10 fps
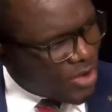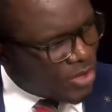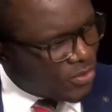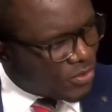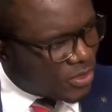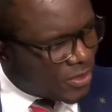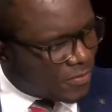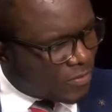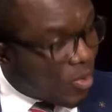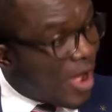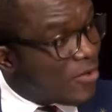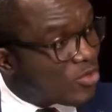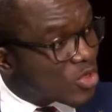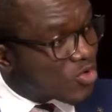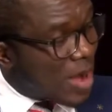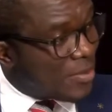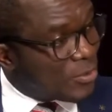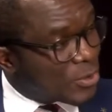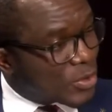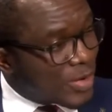you subscribing
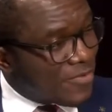to three